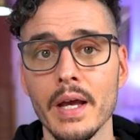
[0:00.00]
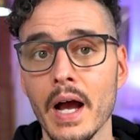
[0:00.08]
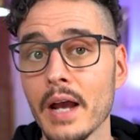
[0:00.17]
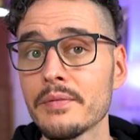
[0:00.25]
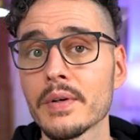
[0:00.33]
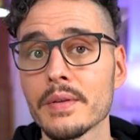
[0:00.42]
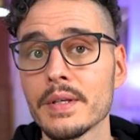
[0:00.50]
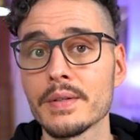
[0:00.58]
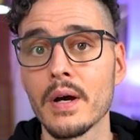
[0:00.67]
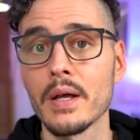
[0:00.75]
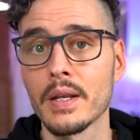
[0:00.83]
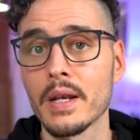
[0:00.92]
I've turned these
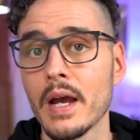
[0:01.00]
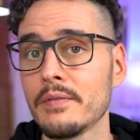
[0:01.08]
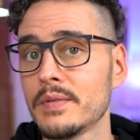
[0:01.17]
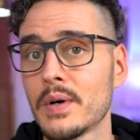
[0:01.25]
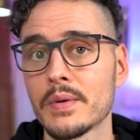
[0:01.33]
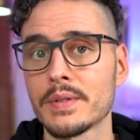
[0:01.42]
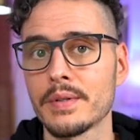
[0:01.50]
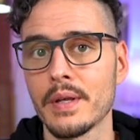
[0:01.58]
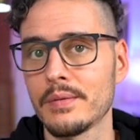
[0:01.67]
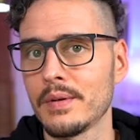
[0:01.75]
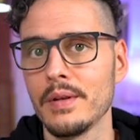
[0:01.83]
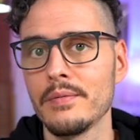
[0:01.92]
on and I've noticed
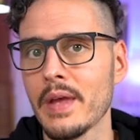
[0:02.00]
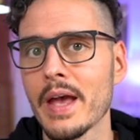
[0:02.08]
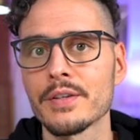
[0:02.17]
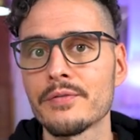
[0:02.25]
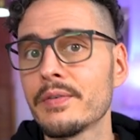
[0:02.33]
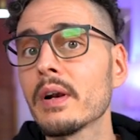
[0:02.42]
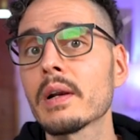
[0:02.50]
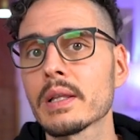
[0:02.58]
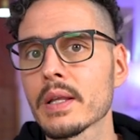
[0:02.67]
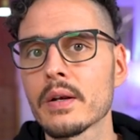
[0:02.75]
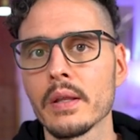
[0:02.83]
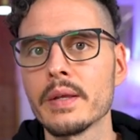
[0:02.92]
that it has very
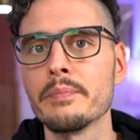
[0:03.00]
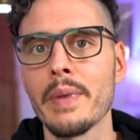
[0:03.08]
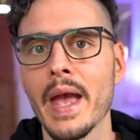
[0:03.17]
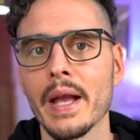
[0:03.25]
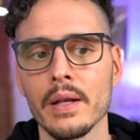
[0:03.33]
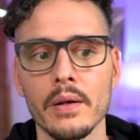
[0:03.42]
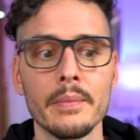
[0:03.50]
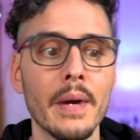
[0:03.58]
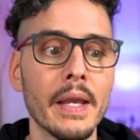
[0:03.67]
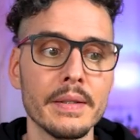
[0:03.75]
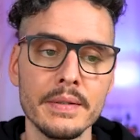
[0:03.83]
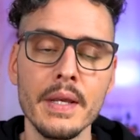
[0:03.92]
little impact on
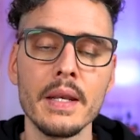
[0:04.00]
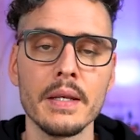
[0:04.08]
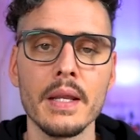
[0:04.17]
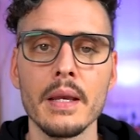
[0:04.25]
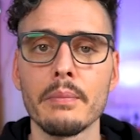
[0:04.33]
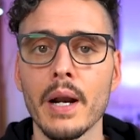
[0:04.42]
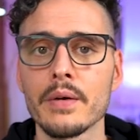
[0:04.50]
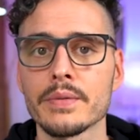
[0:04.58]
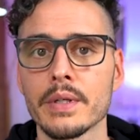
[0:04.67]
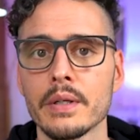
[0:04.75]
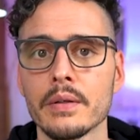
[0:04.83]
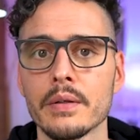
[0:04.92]
my day-to-day browsing.